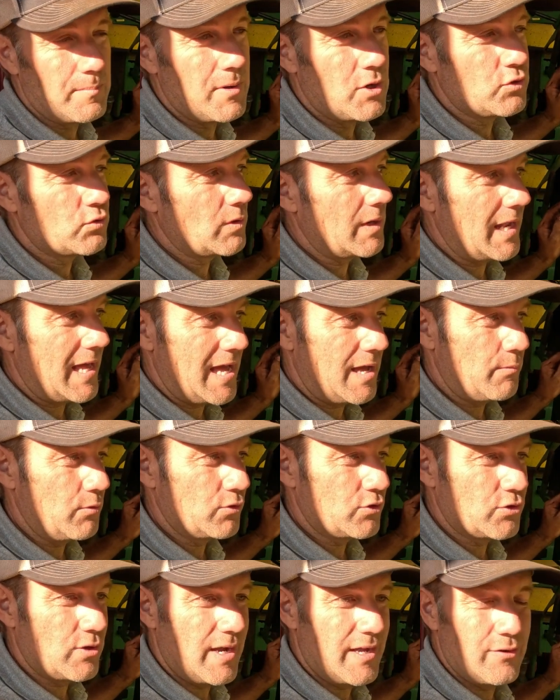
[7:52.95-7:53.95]
most
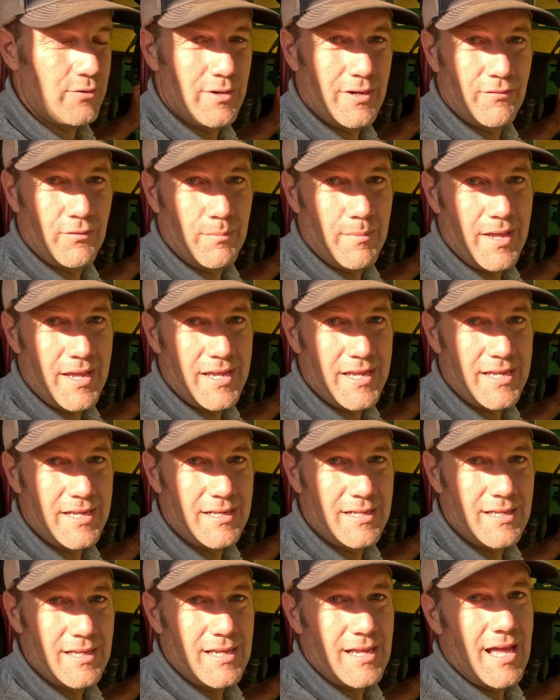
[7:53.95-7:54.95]
reliable tractor ever made.